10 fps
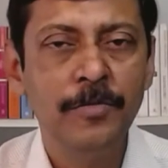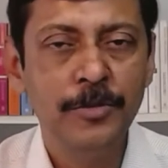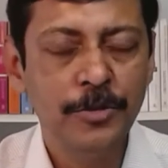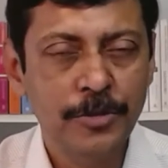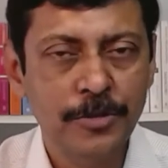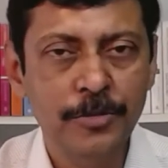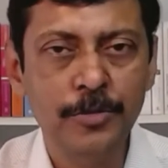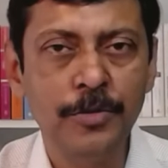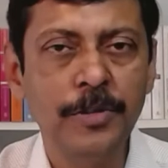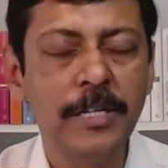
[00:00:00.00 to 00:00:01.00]
you should
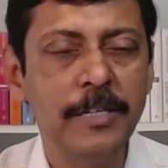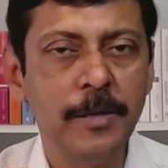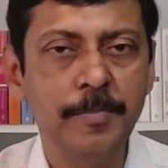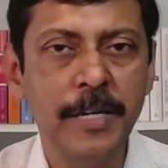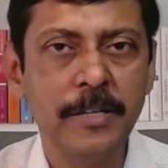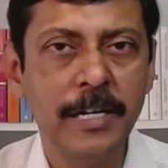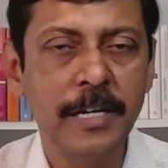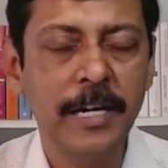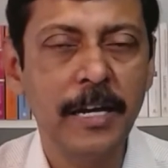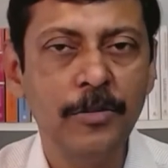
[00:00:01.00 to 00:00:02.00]
choose depends
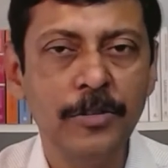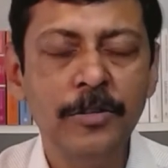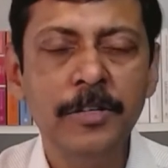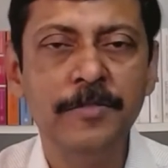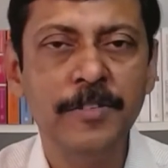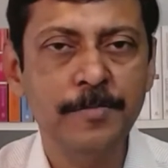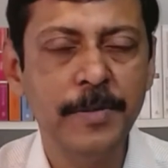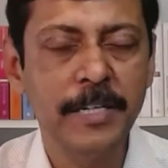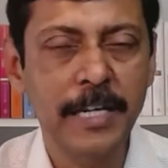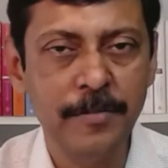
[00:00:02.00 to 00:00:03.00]
entirely on your
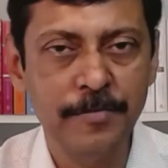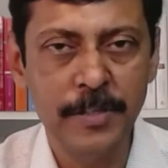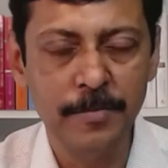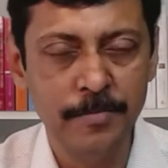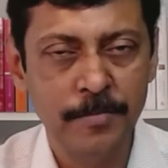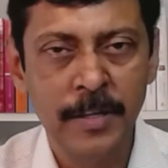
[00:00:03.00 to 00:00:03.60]
investment time frame.